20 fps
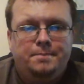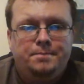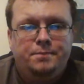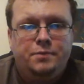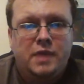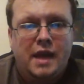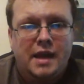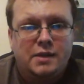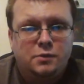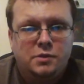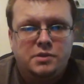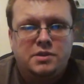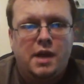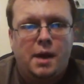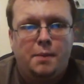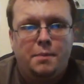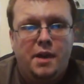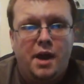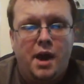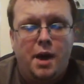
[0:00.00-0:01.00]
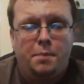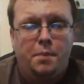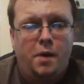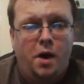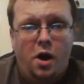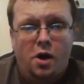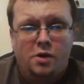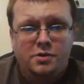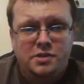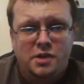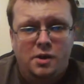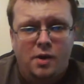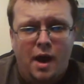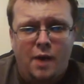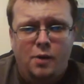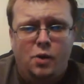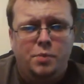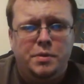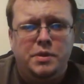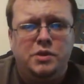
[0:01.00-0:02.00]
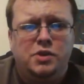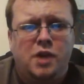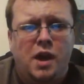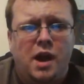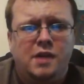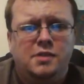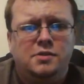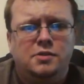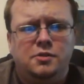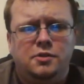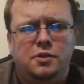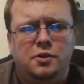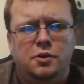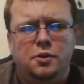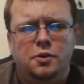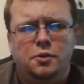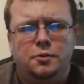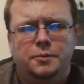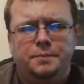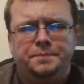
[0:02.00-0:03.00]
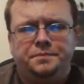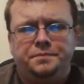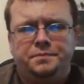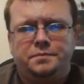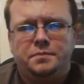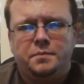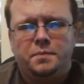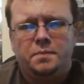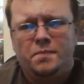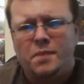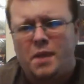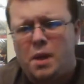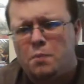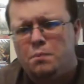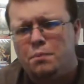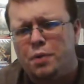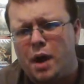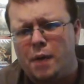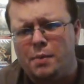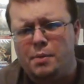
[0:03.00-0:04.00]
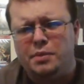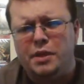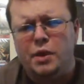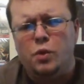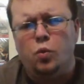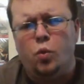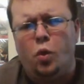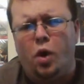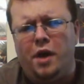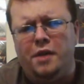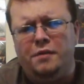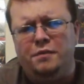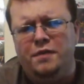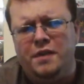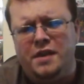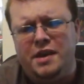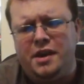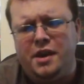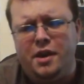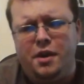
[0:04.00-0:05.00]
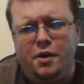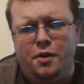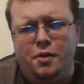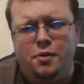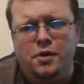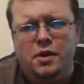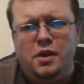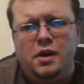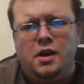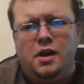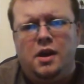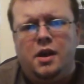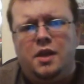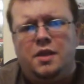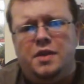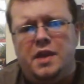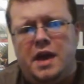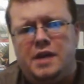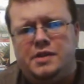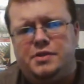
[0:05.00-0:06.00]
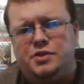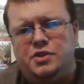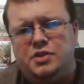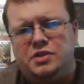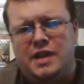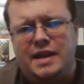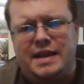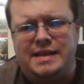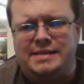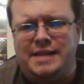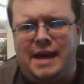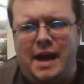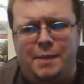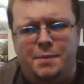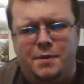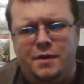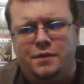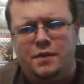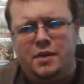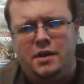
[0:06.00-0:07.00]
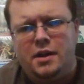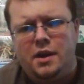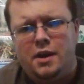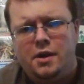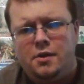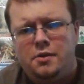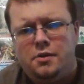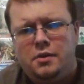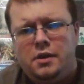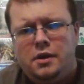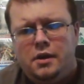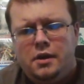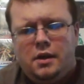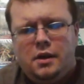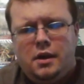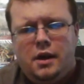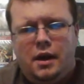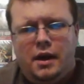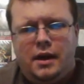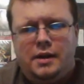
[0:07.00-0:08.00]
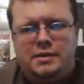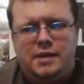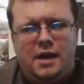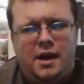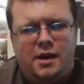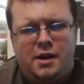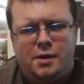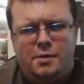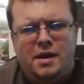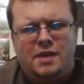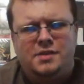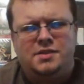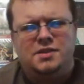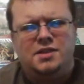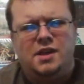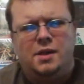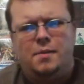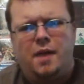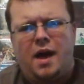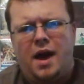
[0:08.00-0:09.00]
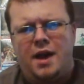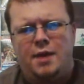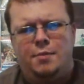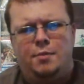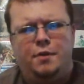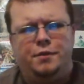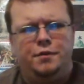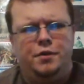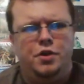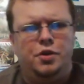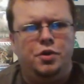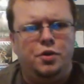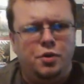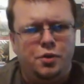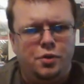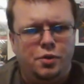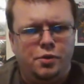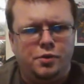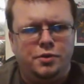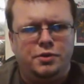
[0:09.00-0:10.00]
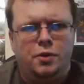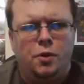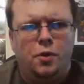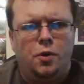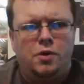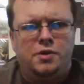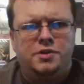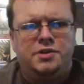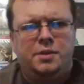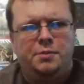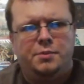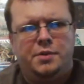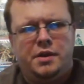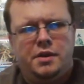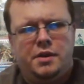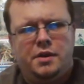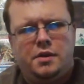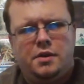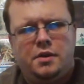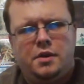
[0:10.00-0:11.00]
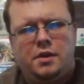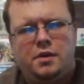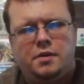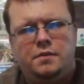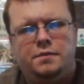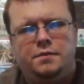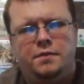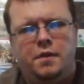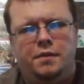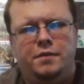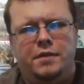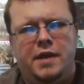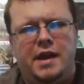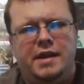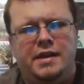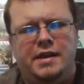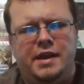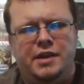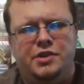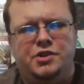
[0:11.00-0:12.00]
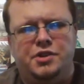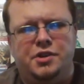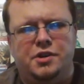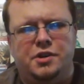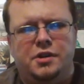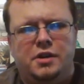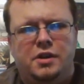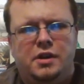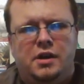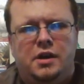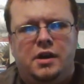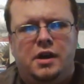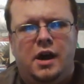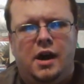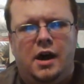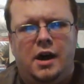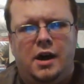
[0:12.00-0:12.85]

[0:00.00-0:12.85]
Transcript: yeah, that's what's coming up. Also, I will be trying to do probably one video that's just like a topic video, talking about some item of news or something of that nature.